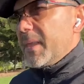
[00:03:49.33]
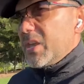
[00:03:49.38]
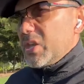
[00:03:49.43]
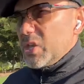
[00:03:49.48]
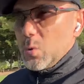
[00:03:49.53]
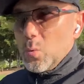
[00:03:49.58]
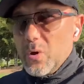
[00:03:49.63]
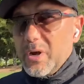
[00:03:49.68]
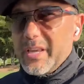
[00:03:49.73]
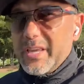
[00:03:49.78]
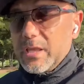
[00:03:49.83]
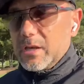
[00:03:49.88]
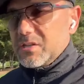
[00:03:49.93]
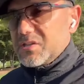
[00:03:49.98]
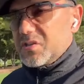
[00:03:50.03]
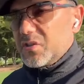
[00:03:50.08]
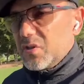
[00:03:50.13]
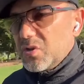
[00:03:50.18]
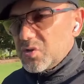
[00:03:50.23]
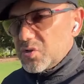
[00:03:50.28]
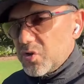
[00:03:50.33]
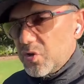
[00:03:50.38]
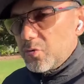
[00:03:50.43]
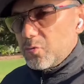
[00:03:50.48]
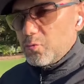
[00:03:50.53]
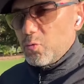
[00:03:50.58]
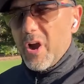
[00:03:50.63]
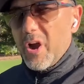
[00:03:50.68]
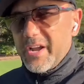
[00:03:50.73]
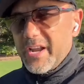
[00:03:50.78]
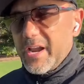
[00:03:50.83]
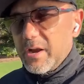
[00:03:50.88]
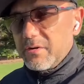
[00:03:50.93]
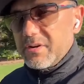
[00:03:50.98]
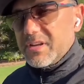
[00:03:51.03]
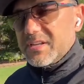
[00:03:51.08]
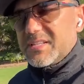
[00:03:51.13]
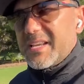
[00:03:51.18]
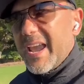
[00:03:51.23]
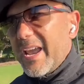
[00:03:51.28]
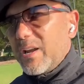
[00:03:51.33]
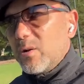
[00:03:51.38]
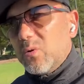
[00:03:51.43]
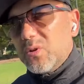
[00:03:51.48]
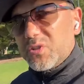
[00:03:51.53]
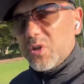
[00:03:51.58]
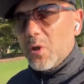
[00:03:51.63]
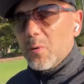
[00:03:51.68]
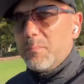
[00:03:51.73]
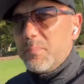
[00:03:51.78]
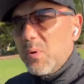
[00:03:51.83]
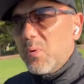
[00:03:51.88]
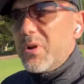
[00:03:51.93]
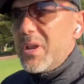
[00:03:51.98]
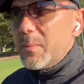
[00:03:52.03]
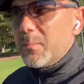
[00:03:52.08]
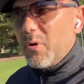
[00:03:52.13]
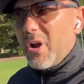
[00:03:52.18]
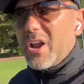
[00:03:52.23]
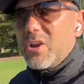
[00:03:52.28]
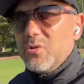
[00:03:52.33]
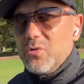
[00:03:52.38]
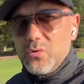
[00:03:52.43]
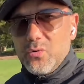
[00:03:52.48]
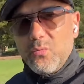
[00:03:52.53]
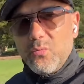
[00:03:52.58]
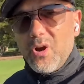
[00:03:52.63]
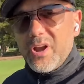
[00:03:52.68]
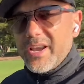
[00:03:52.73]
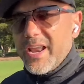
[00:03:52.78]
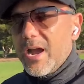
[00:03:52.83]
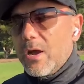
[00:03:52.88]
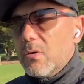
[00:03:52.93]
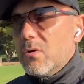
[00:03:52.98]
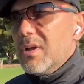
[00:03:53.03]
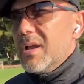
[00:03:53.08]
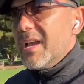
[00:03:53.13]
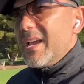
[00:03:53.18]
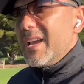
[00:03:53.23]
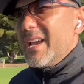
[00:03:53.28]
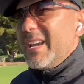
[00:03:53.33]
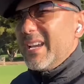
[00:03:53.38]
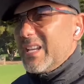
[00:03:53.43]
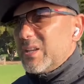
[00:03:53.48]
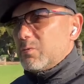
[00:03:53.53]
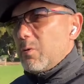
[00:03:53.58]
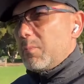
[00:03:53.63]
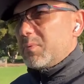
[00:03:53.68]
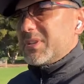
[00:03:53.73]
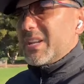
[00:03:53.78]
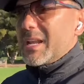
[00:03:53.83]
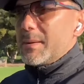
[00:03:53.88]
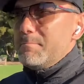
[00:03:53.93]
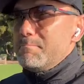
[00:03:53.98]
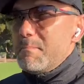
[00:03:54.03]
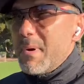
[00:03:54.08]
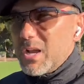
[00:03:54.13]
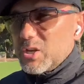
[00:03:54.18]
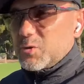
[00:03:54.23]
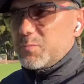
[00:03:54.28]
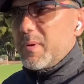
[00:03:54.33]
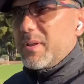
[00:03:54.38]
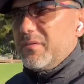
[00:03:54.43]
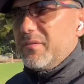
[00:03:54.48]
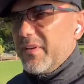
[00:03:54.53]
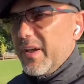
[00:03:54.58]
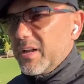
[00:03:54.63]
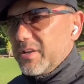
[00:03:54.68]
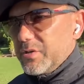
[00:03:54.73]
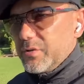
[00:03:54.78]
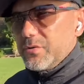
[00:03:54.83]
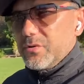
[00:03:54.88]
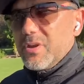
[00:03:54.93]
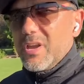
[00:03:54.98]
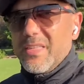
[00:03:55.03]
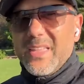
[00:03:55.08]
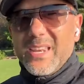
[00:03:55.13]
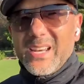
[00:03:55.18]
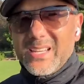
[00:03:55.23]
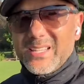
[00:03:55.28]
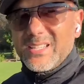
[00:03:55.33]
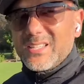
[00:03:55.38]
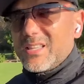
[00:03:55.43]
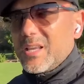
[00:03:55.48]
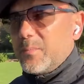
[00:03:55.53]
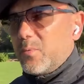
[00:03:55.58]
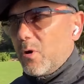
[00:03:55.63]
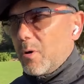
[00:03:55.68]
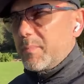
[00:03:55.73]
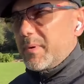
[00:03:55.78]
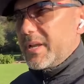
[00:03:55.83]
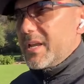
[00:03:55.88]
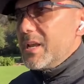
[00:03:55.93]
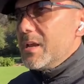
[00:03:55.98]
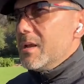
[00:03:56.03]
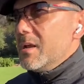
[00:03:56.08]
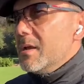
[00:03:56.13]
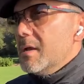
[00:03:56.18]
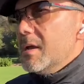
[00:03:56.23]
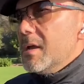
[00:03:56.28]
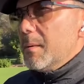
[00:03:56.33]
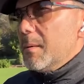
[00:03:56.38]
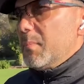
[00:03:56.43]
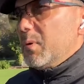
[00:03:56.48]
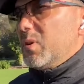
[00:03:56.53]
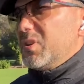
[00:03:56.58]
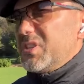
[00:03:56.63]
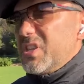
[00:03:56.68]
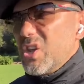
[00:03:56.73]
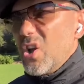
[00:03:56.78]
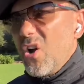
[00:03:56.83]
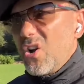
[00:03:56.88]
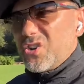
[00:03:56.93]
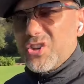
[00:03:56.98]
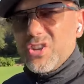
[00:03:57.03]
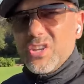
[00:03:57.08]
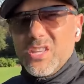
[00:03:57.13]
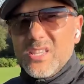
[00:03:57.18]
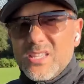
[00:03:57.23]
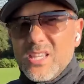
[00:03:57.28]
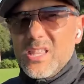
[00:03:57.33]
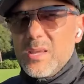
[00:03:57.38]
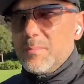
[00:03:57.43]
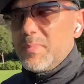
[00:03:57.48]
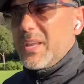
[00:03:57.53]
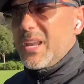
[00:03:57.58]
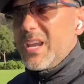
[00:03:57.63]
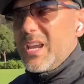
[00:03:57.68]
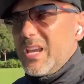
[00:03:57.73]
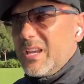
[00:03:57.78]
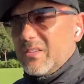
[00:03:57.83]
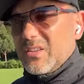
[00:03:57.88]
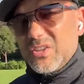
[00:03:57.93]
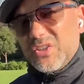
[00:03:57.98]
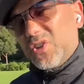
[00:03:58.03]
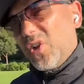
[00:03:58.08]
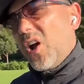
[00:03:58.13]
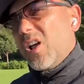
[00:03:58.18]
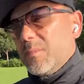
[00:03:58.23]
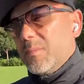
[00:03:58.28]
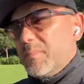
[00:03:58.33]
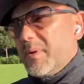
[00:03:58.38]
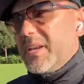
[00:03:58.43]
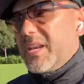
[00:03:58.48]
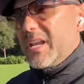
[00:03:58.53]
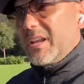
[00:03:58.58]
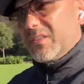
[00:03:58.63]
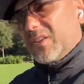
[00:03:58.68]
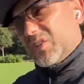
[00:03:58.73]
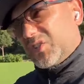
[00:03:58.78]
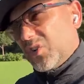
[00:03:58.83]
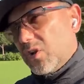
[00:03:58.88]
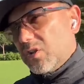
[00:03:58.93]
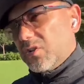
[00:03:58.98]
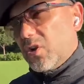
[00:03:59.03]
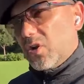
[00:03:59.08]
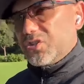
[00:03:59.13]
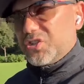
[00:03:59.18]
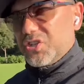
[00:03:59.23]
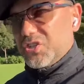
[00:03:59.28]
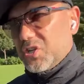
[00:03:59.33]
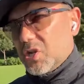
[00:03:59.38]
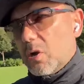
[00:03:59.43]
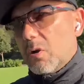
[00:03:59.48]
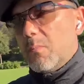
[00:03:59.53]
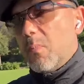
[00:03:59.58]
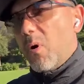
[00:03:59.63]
You want to get into those right areas. And also building brand new right now is representing much better value than existing property because the auctions and the bidding and the silent bidding and the silent auctions that go on